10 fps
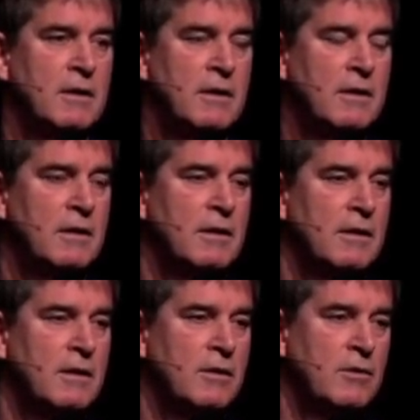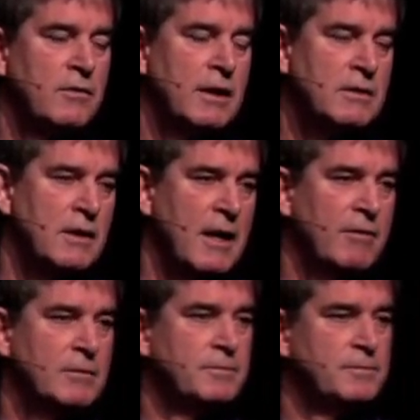To invest in heaven.
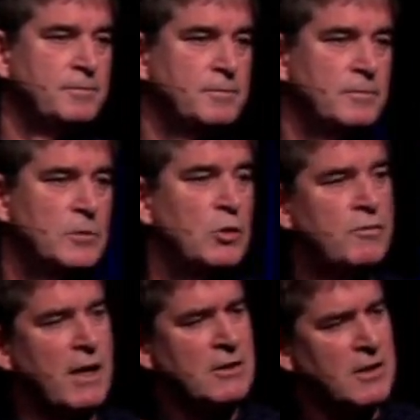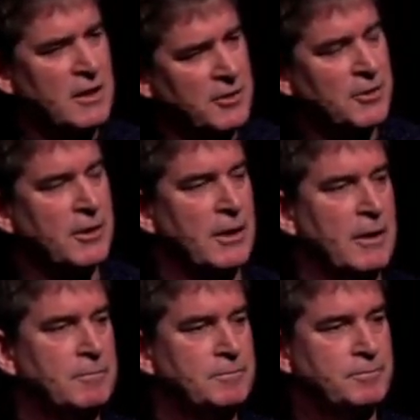To invest in eternity.
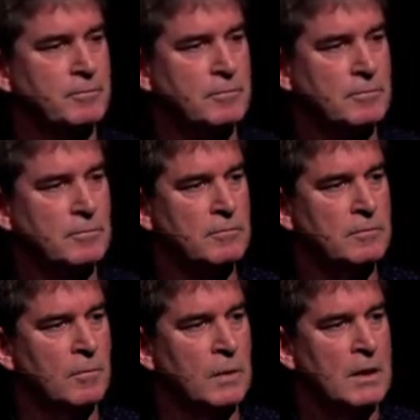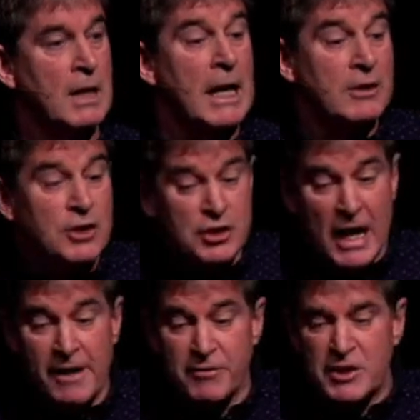Instead of
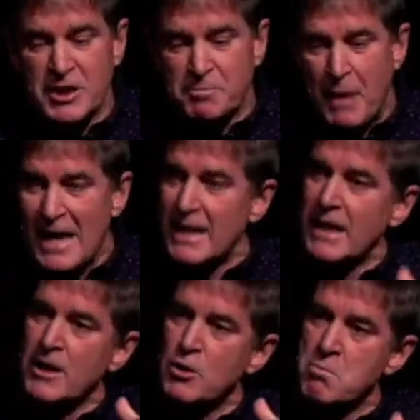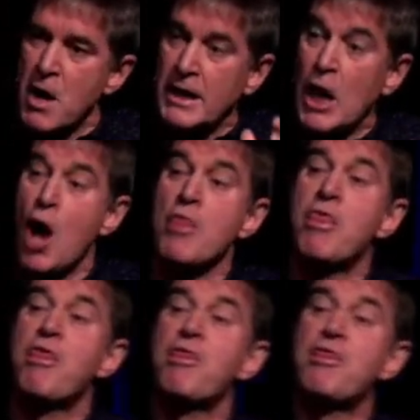spending your money on
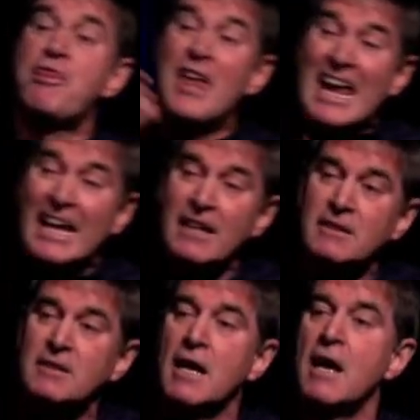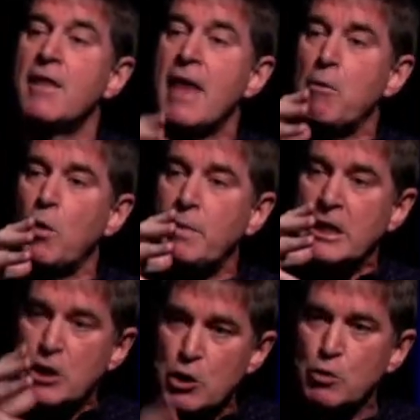things that will be used
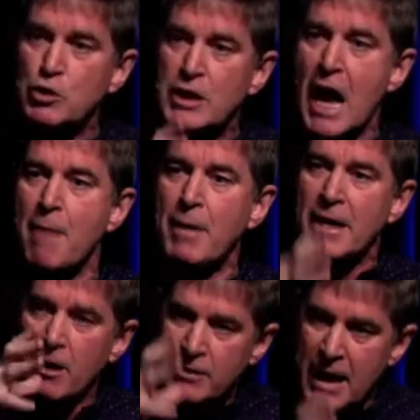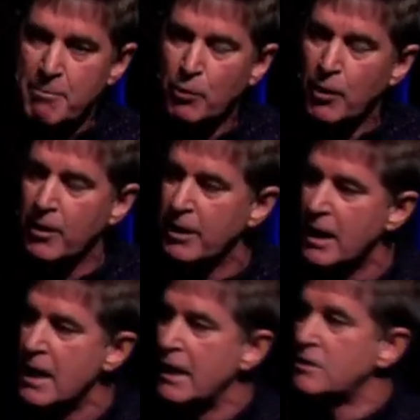up and are temporary.
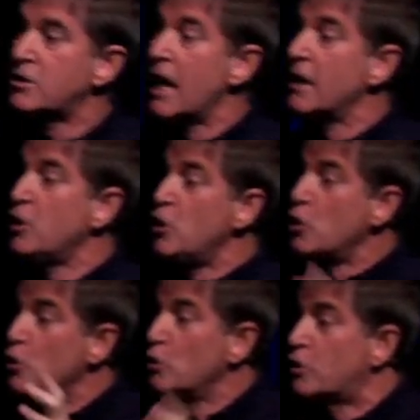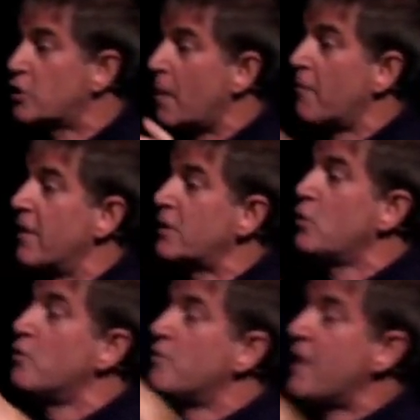Instead, use some of it to invest
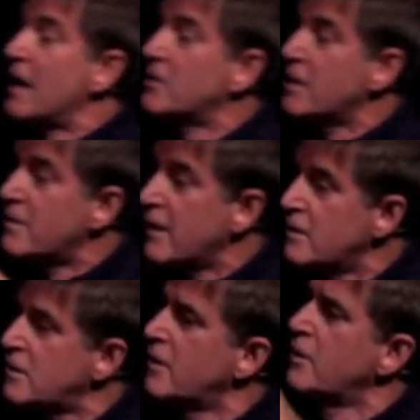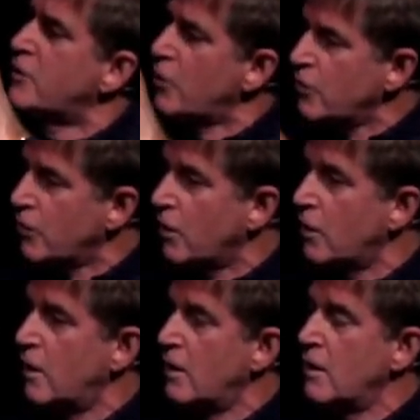in things that are eternal
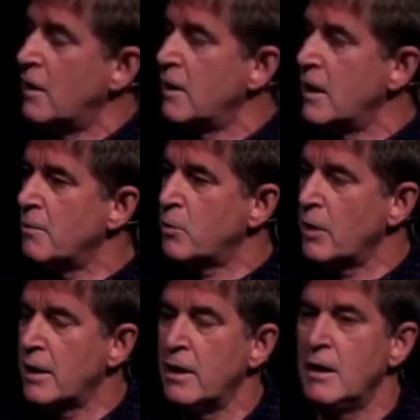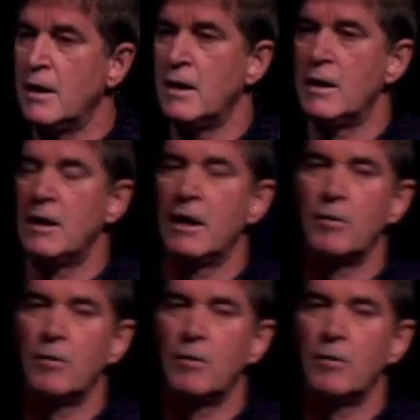and bring a reward.